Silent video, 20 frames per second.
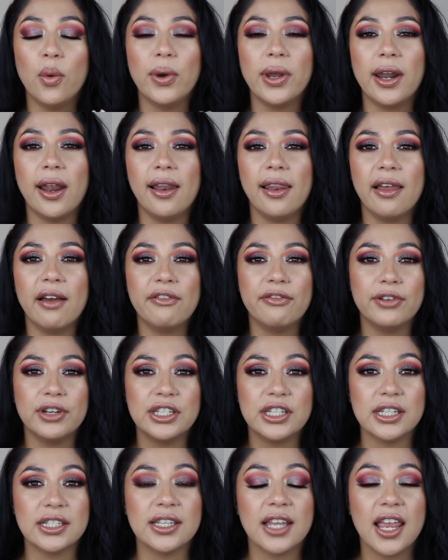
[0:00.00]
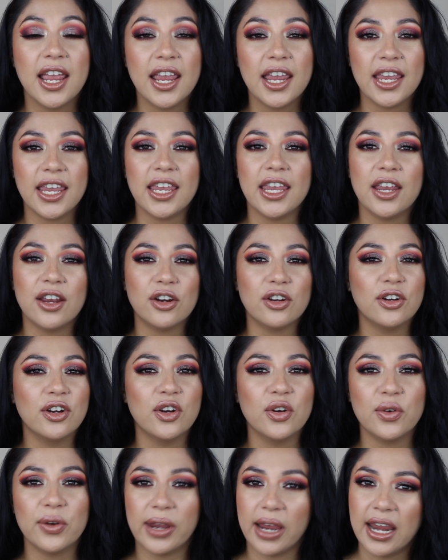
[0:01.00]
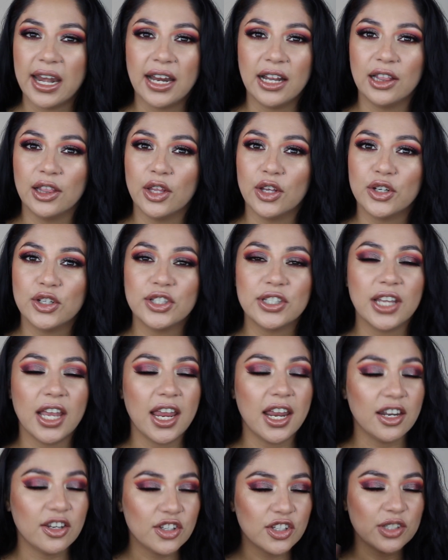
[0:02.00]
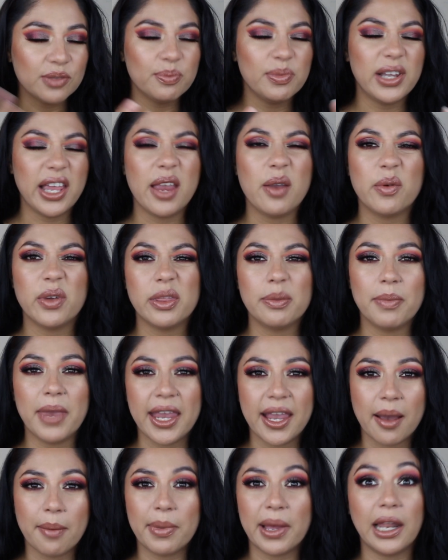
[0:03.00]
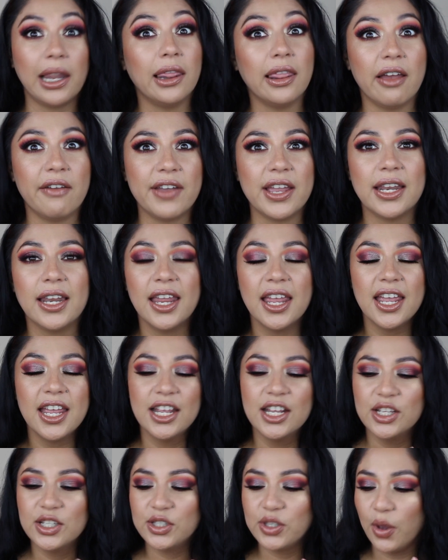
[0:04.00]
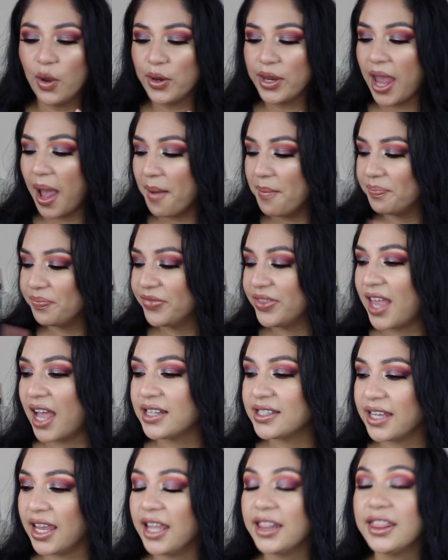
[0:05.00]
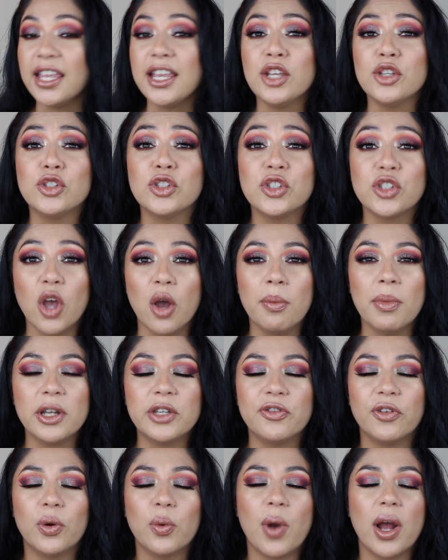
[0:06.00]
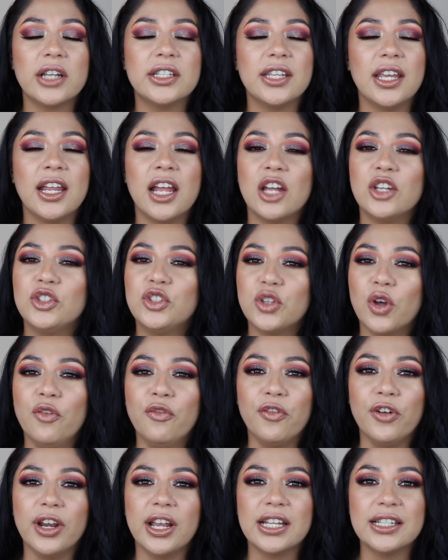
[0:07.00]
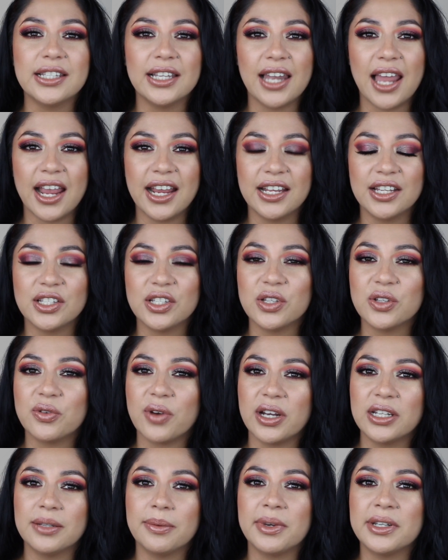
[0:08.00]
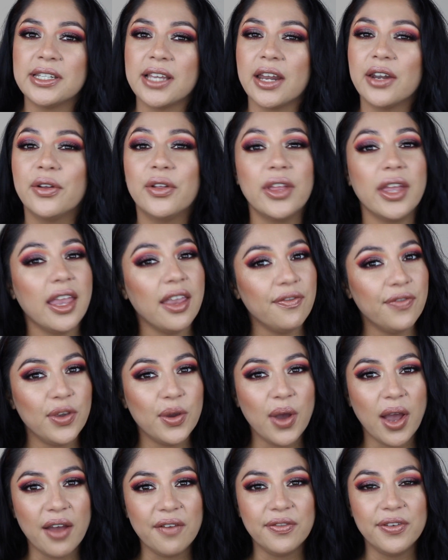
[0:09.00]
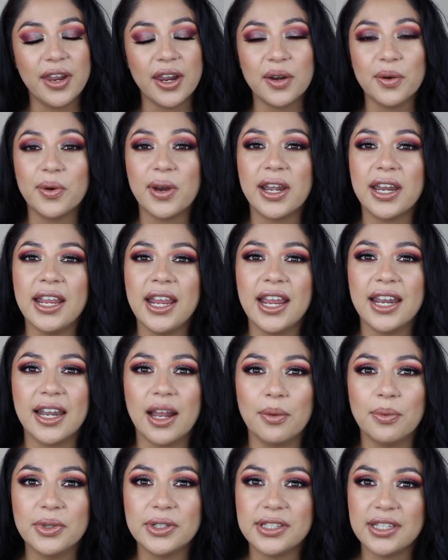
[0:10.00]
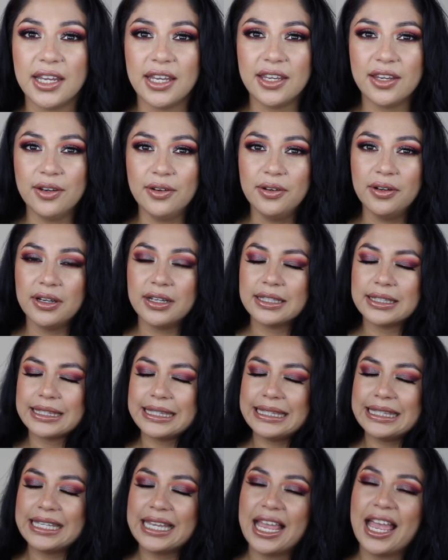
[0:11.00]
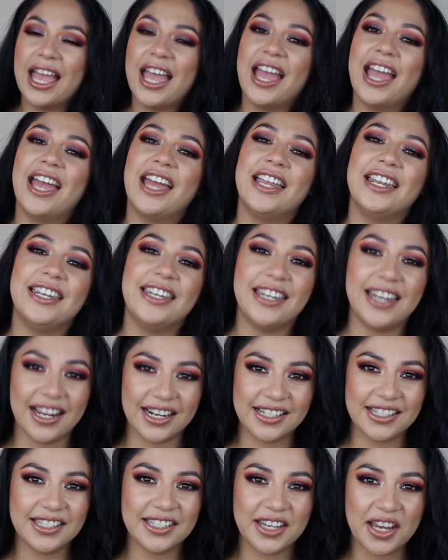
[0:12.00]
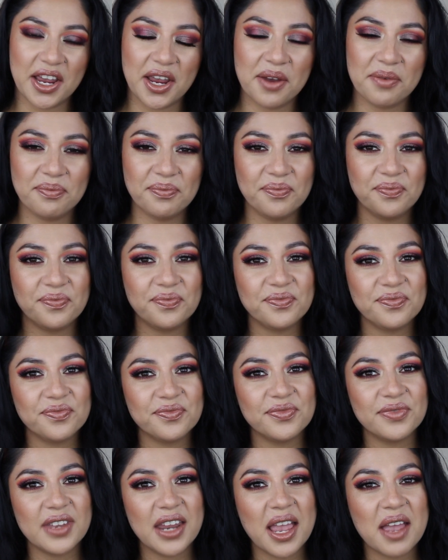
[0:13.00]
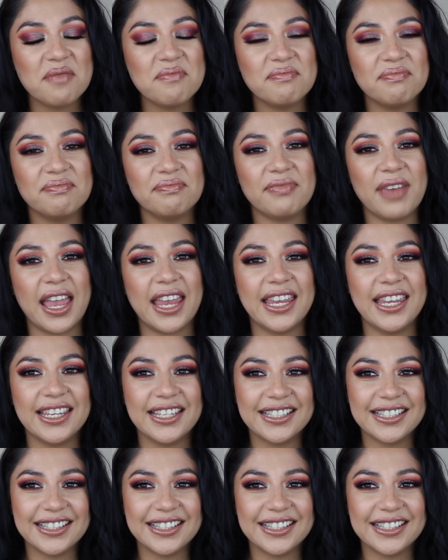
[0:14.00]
what I love, which is here, creating looks and just playing with makeup. I love it. So yeah, that's it. Thank you so much for watching. And don't forget to like and subscribe to my channel if you have not already. And I will see you next time. Bye.